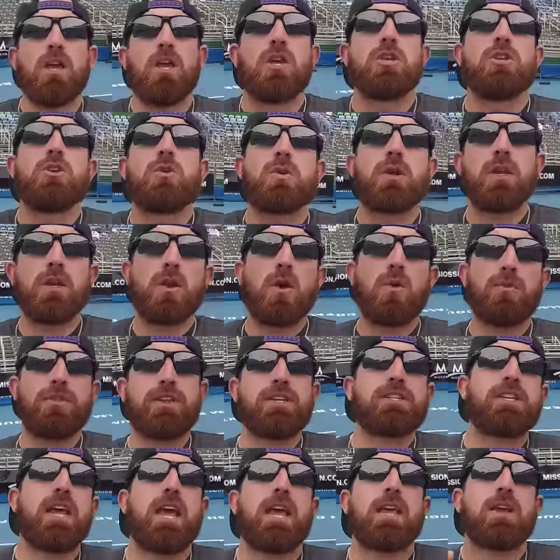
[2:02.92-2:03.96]
You can only
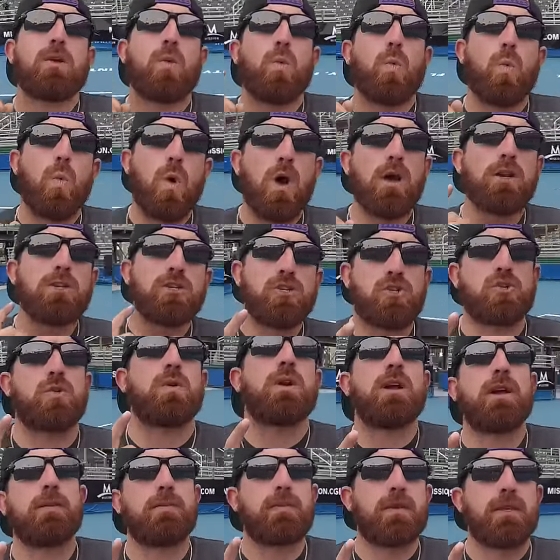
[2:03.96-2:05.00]
take one
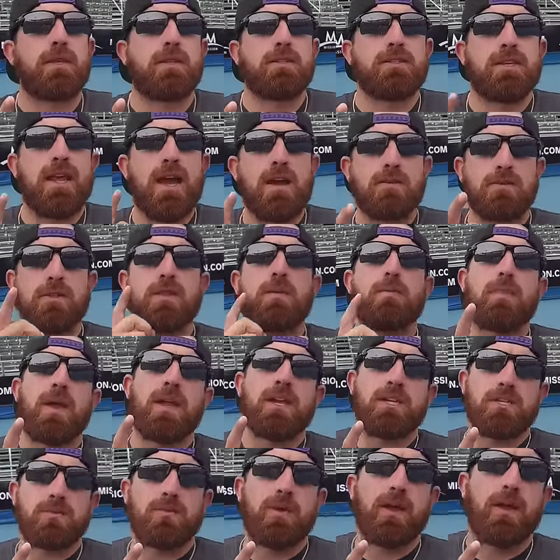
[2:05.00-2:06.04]
trip down to the
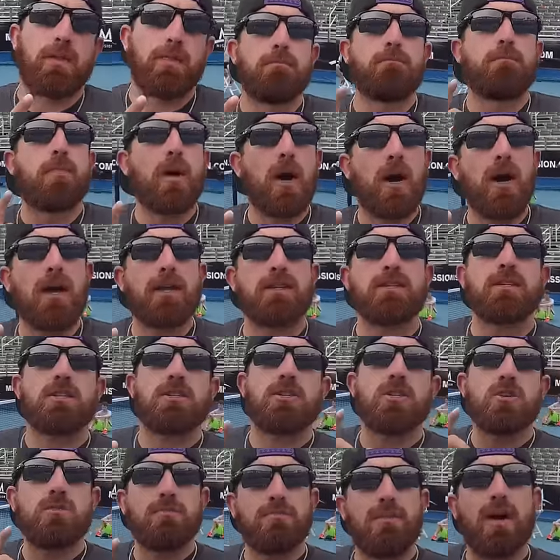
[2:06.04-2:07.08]
basement, but
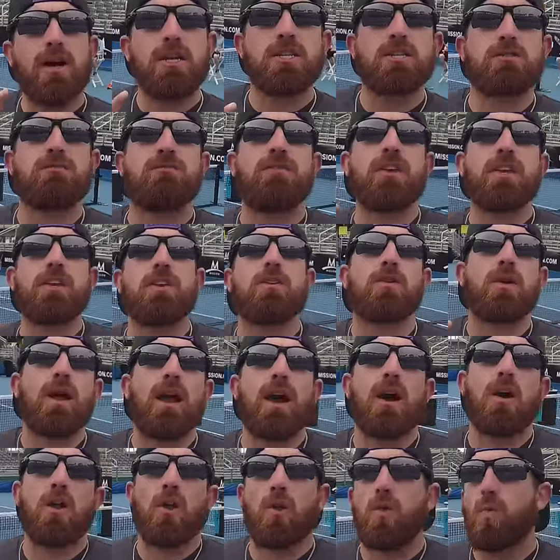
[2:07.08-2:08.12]
you must figure
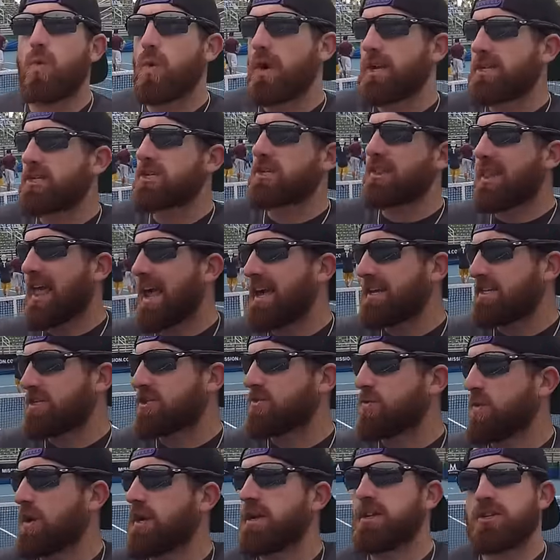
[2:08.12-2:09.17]
out which light
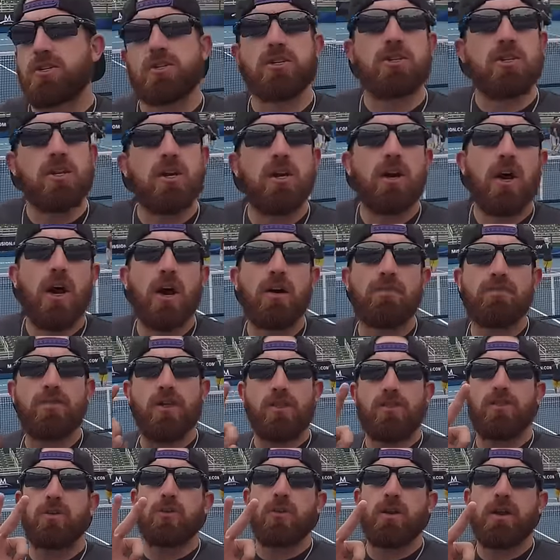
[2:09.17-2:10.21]
switch of the
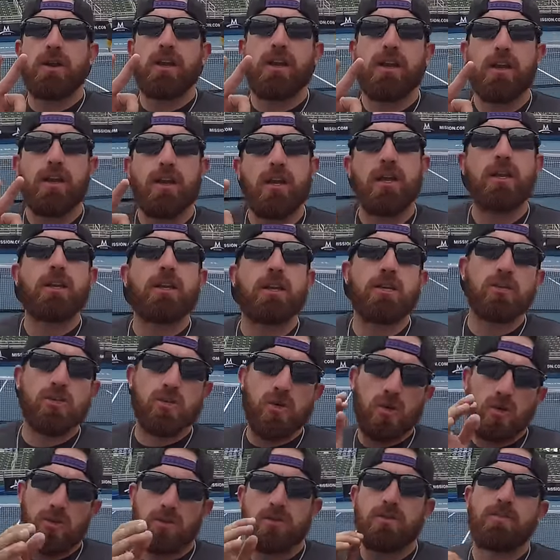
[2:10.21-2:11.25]
three
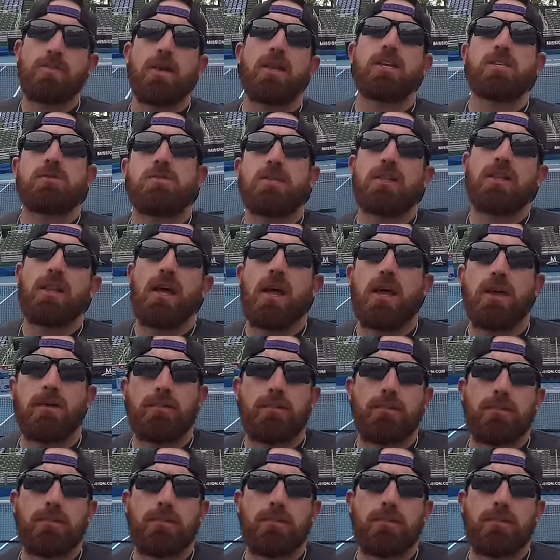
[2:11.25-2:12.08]
controls the basement light.